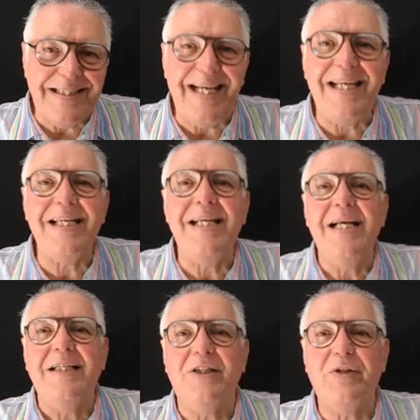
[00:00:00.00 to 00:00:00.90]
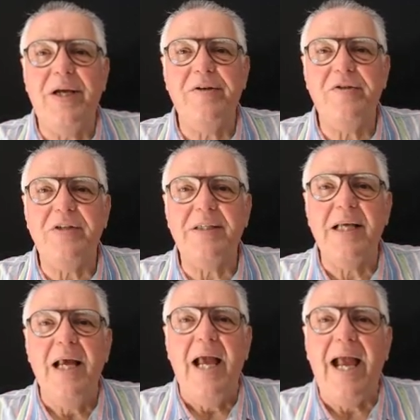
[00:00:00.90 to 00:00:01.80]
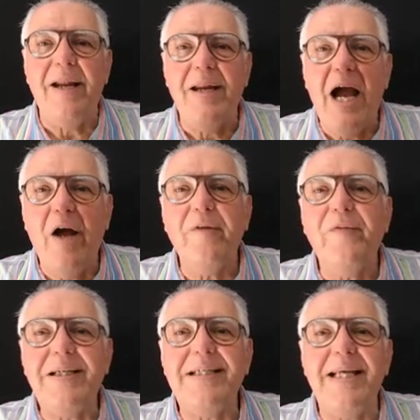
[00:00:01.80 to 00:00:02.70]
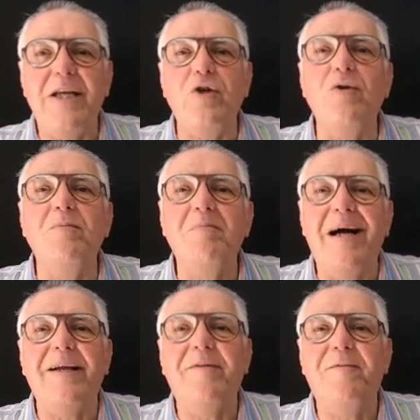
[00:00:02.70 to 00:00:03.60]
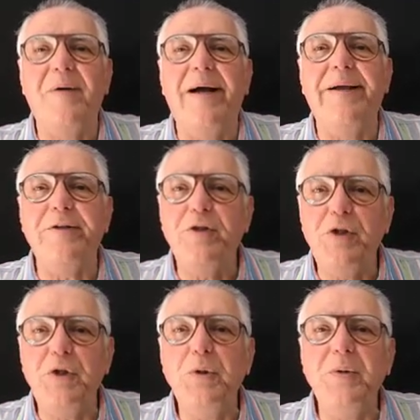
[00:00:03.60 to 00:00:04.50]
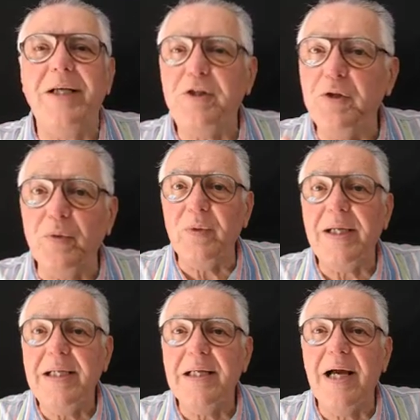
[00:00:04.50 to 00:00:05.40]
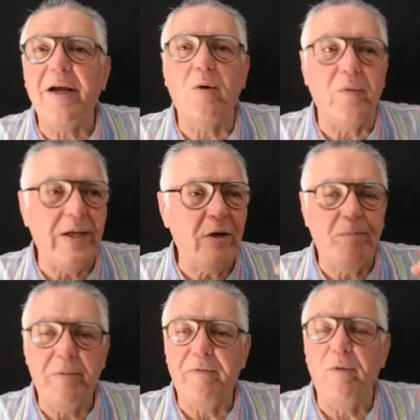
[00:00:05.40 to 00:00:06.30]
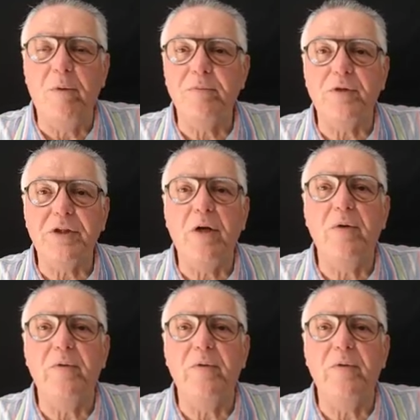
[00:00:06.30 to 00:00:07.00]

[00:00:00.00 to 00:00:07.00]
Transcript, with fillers: ten strategies, and out of the ten you might find two that you really like, or that are performed so